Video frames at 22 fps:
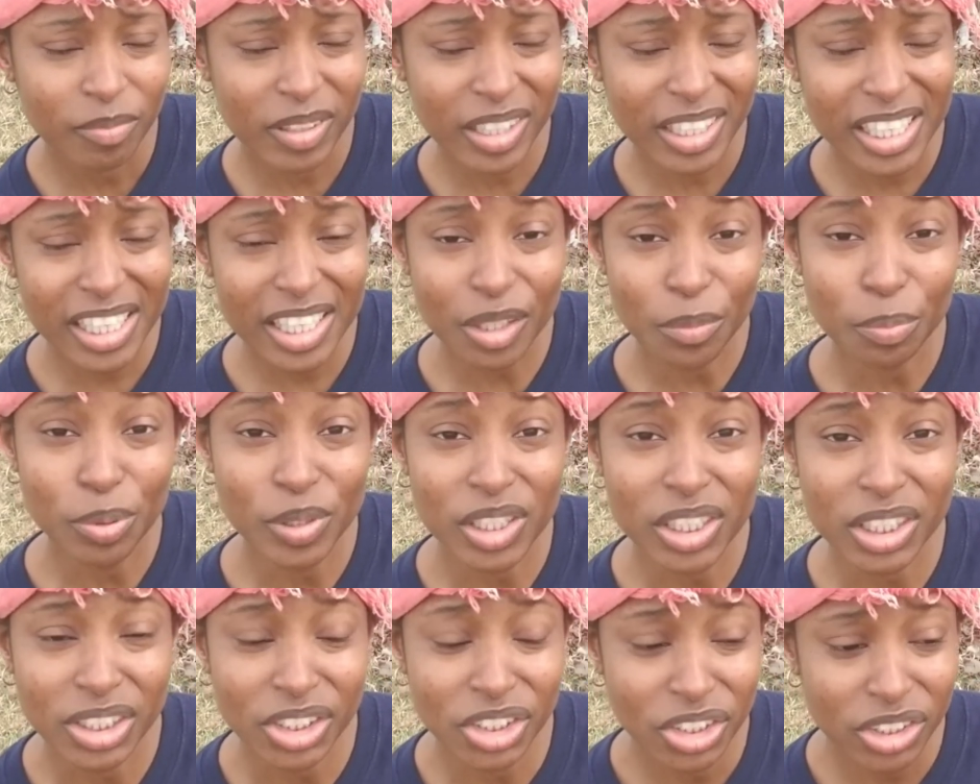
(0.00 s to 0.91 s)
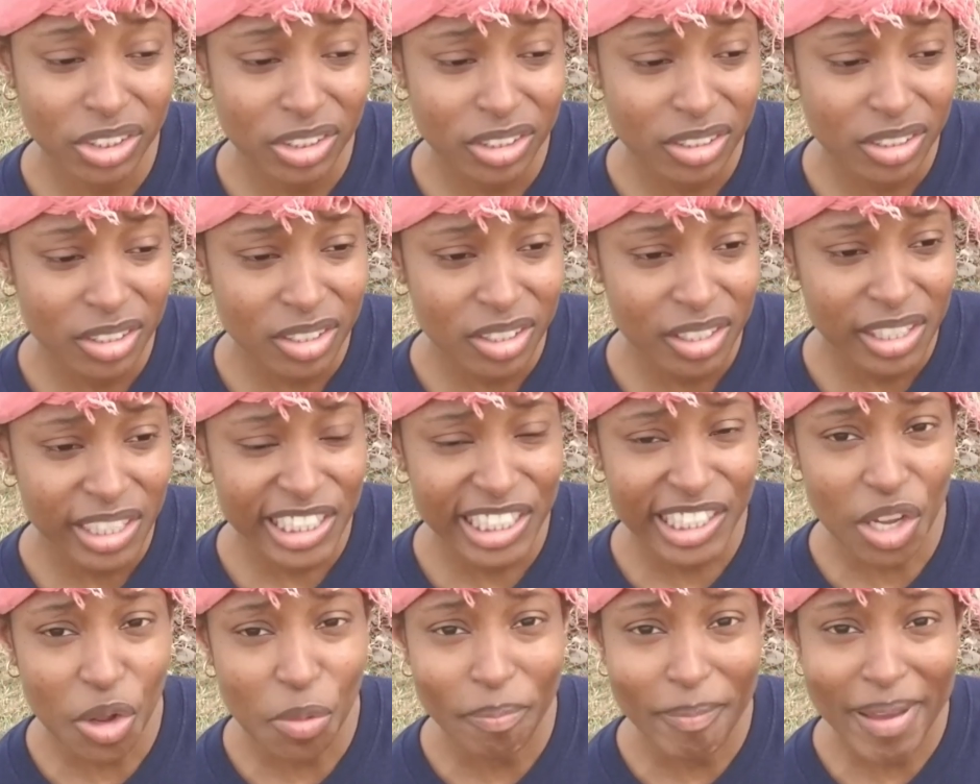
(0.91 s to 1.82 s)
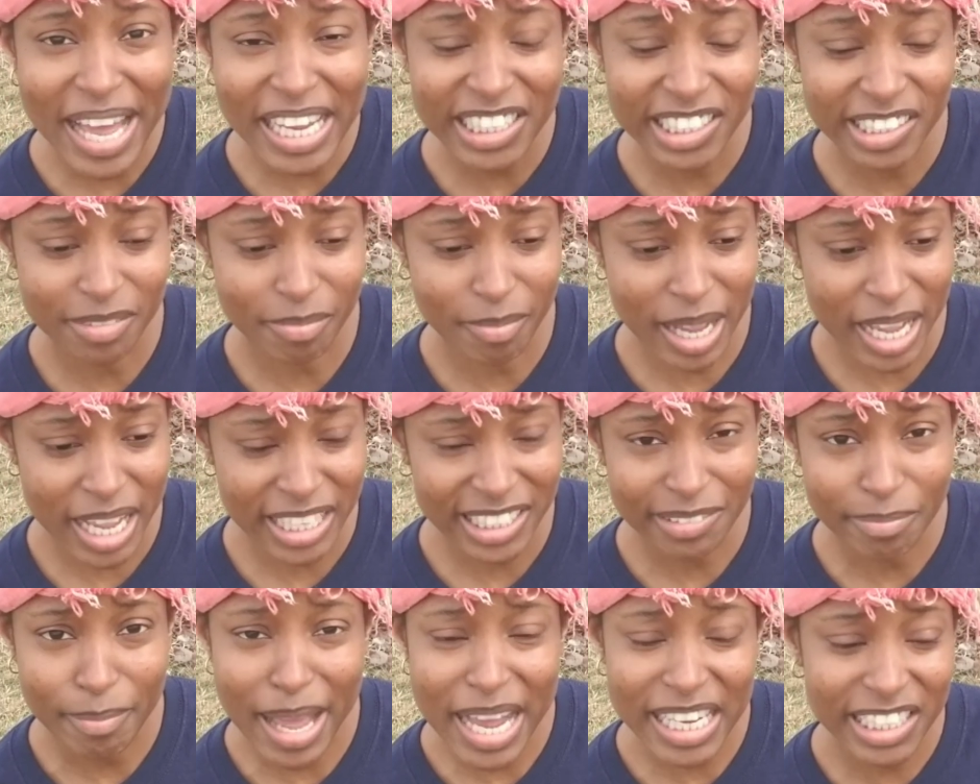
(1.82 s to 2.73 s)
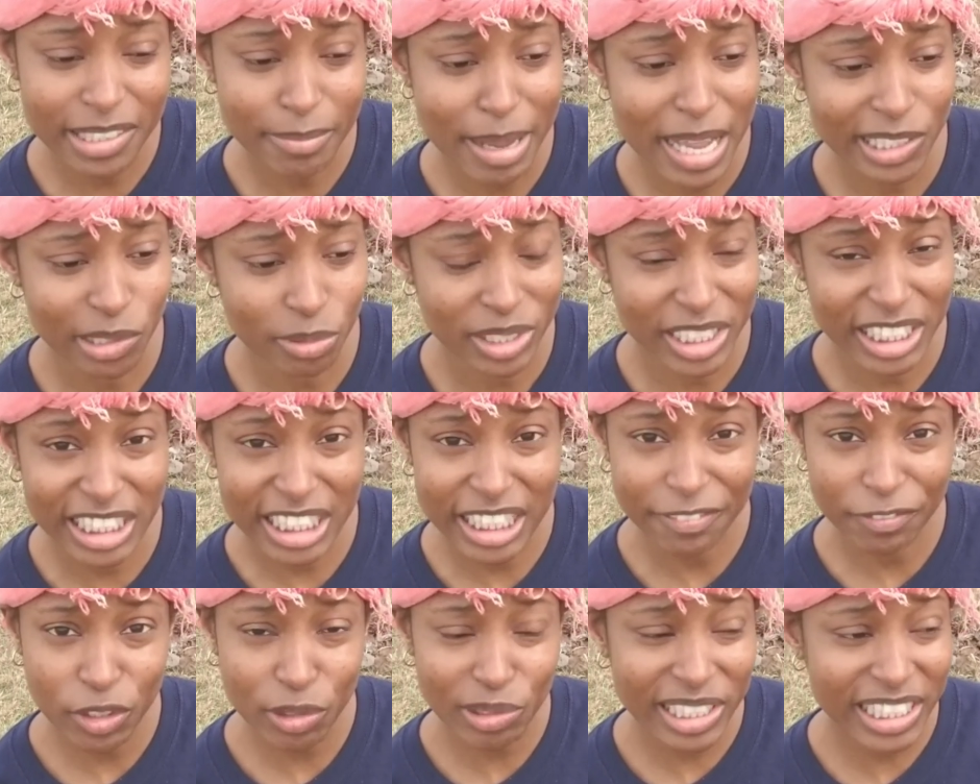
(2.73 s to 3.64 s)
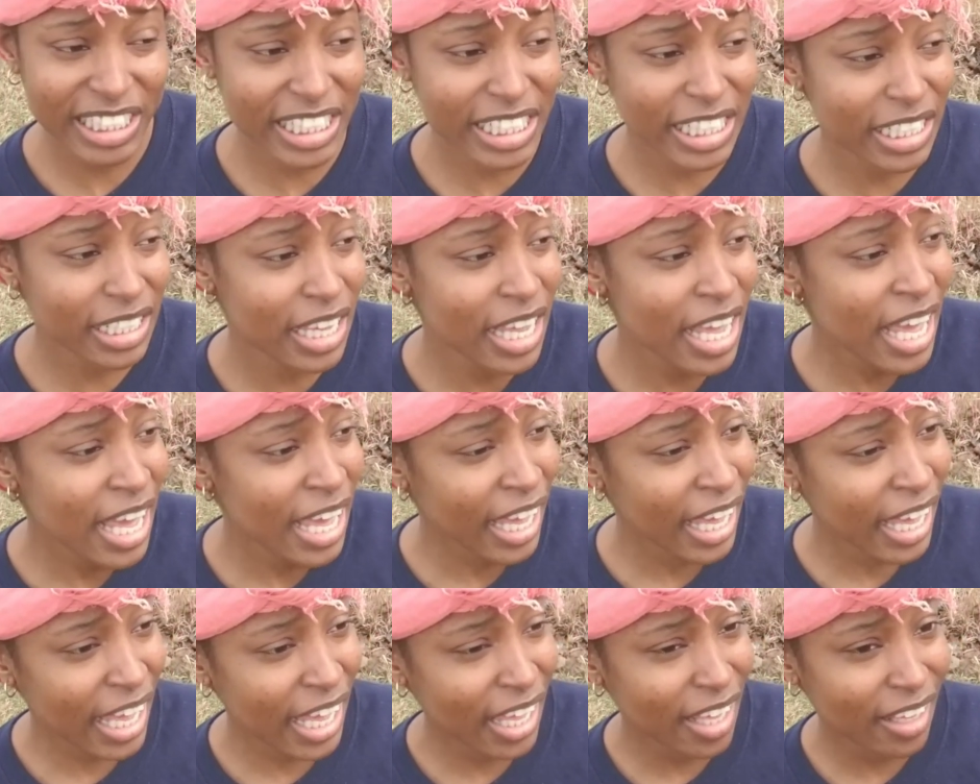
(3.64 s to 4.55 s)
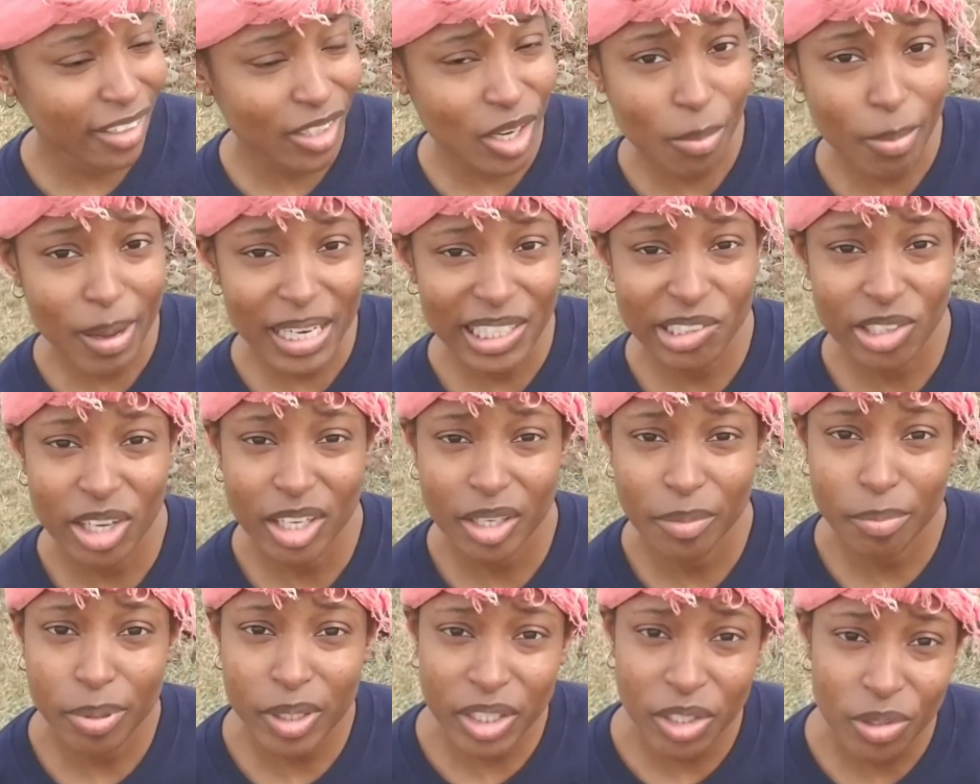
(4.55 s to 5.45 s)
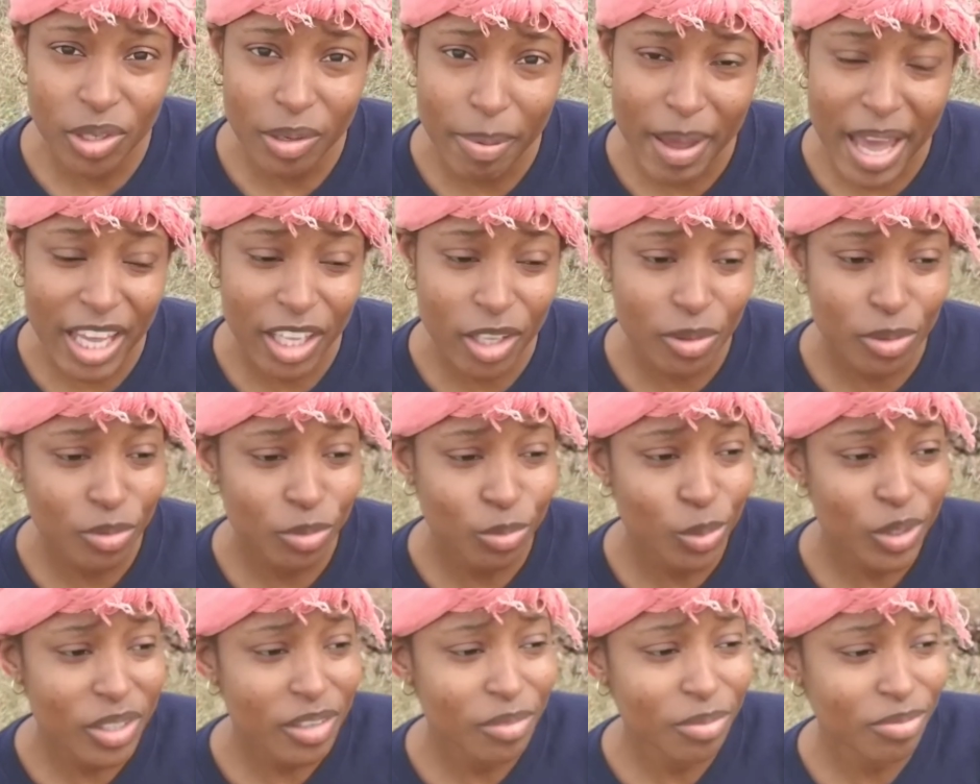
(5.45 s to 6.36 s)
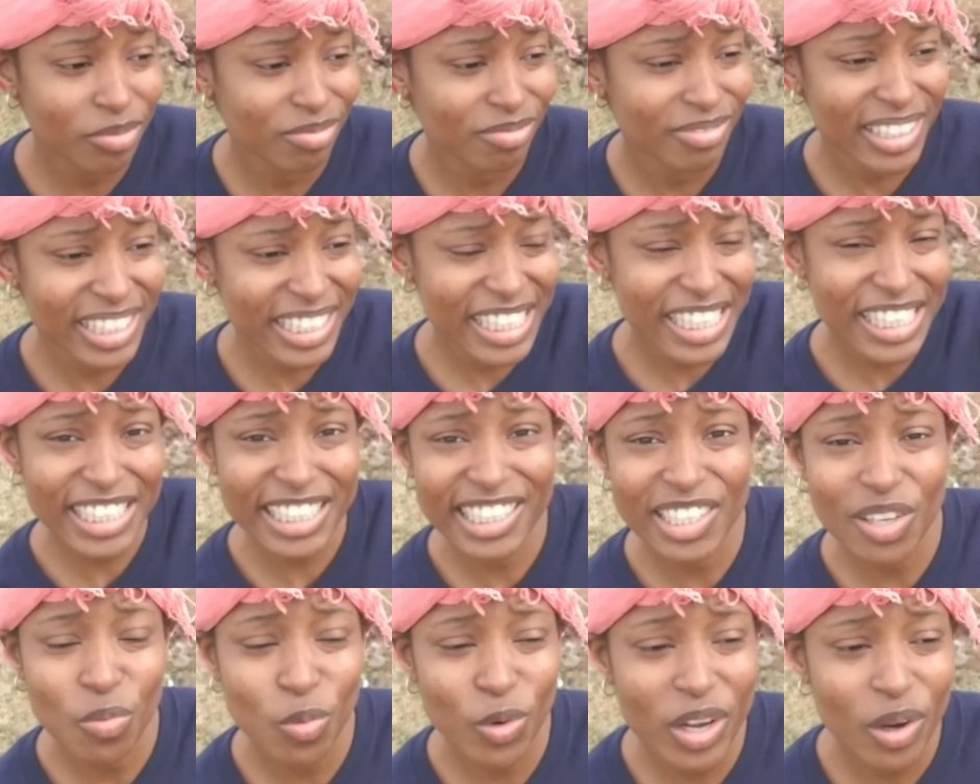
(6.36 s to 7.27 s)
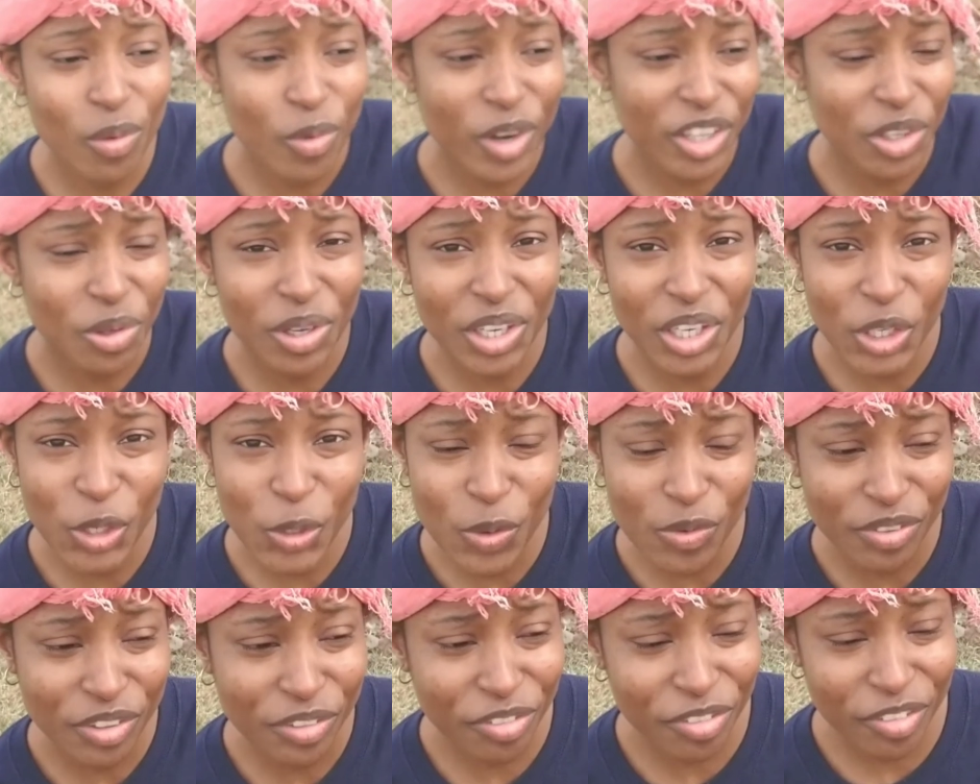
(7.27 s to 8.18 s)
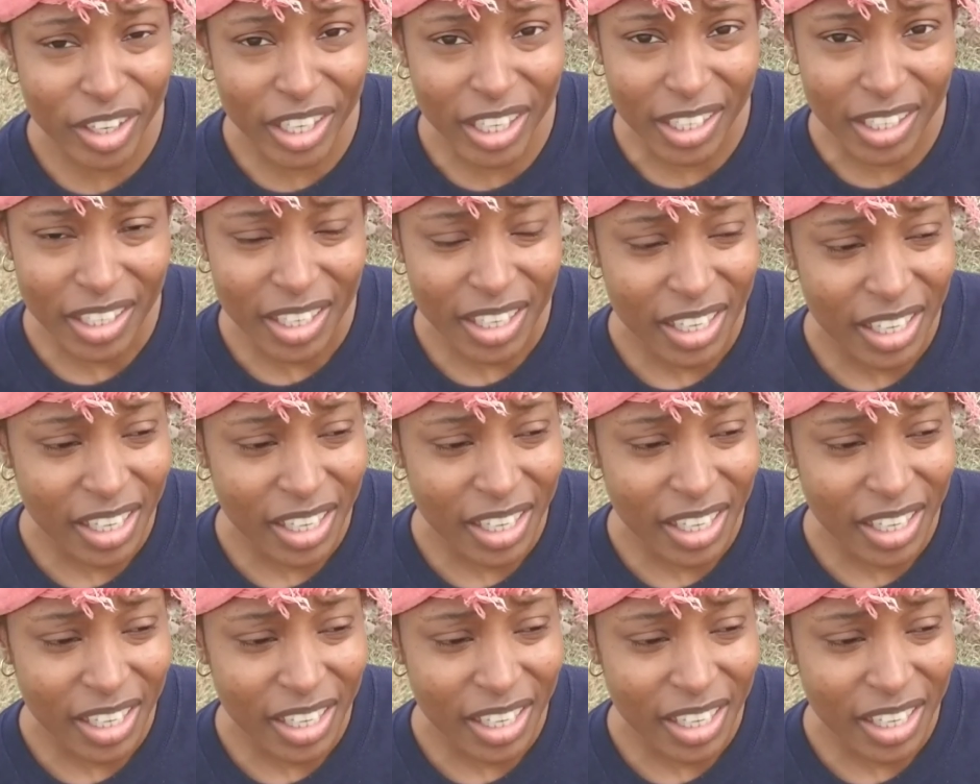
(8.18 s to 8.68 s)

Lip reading: need a push. So maximize on this. If you sing and nobody's trying to book you to pay you, well, sing somewhere where you can do it for free.